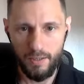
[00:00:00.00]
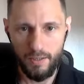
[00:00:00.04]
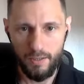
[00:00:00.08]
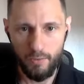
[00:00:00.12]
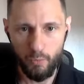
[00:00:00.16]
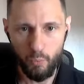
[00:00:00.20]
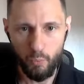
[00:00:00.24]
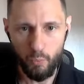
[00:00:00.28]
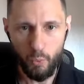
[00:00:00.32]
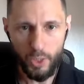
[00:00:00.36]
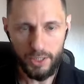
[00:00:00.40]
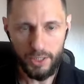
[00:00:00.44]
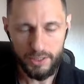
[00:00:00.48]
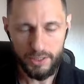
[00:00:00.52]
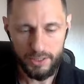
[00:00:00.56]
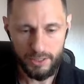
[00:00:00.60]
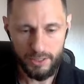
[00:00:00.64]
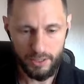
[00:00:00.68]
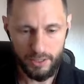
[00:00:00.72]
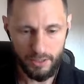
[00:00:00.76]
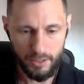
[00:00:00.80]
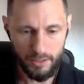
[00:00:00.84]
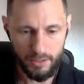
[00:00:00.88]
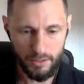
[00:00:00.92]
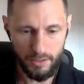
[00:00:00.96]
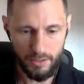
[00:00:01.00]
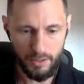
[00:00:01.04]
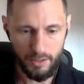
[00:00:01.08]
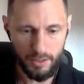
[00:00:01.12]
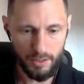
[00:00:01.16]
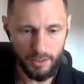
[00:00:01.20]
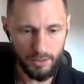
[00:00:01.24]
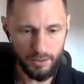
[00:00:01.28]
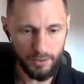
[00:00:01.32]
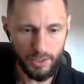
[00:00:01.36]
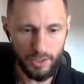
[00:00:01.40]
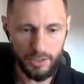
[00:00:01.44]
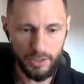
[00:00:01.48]
let's
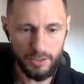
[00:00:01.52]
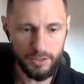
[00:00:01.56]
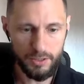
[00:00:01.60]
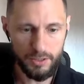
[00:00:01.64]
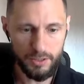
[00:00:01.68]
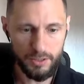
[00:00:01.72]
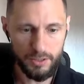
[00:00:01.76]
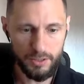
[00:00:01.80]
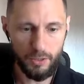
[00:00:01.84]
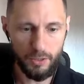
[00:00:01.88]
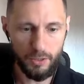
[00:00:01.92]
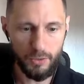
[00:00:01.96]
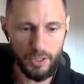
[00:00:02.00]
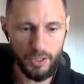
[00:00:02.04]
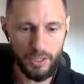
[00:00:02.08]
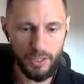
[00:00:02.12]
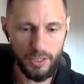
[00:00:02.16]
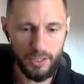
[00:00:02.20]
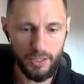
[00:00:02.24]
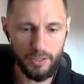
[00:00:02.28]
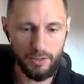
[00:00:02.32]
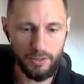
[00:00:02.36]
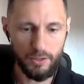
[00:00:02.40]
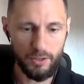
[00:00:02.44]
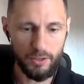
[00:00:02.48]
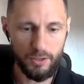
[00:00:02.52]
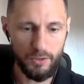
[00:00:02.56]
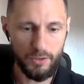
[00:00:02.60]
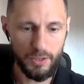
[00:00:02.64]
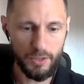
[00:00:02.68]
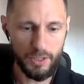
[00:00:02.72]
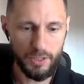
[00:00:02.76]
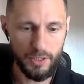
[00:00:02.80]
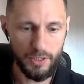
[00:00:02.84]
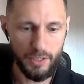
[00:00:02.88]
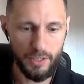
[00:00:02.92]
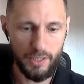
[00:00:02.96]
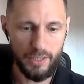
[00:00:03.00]
go ahead and look
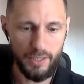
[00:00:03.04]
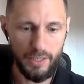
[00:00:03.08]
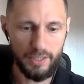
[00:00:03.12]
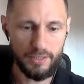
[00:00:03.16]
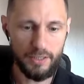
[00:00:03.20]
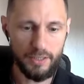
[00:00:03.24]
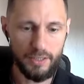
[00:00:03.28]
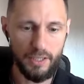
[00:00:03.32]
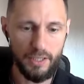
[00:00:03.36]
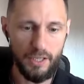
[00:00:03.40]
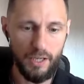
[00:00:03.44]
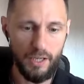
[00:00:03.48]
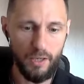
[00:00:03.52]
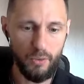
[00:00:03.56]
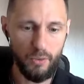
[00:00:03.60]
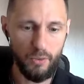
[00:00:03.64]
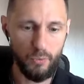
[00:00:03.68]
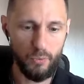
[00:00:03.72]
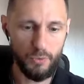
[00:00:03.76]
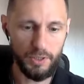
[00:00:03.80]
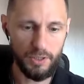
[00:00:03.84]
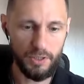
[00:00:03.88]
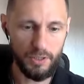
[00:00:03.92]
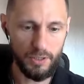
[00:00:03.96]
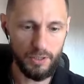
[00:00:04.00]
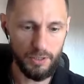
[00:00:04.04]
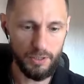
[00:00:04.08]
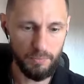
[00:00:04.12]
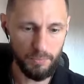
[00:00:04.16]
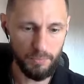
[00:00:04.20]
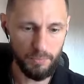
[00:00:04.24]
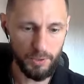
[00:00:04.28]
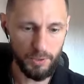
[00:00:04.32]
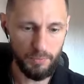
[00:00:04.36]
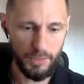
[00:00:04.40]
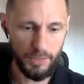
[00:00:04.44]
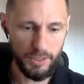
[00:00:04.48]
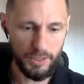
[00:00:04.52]
at how we are
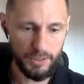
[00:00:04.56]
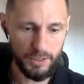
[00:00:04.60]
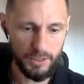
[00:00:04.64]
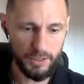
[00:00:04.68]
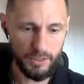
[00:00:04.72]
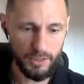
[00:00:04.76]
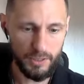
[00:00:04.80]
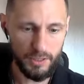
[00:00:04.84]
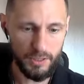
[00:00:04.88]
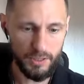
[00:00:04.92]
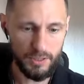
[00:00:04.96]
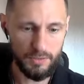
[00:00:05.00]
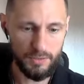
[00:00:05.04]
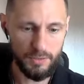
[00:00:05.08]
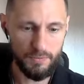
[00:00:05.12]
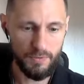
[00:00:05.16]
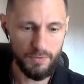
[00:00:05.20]
implementing this.